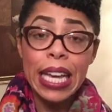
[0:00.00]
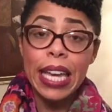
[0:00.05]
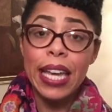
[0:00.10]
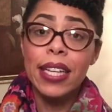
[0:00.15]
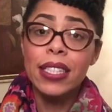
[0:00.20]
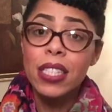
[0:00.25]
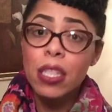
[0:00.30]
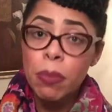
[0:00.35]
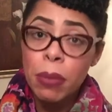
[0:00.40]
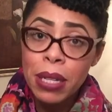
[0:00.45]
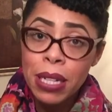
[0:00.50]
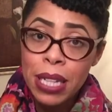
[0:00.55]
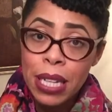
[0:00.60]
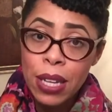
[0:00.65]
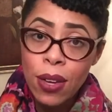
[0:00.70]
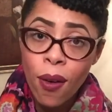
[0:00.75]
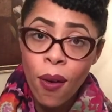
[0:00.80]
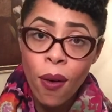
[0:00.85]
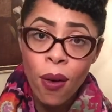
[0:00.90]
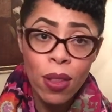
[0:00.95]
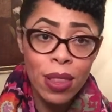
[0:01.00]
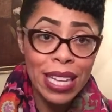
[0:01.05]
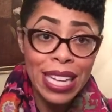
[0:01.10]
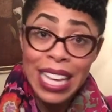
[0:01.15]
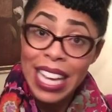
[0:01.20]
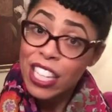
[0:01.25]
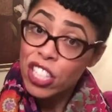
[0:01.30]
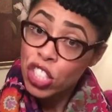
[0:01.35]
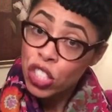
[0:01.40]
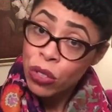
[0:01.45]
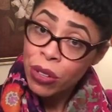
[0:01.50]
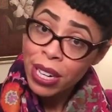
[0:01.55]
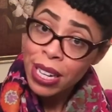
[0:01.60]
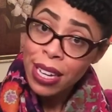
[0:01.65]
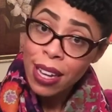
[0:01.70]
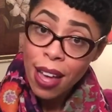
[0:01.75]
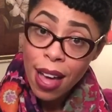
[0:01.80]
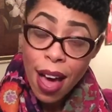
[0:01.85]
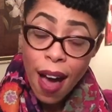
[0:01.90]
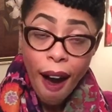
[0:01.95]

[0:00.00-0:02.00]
intimately all the history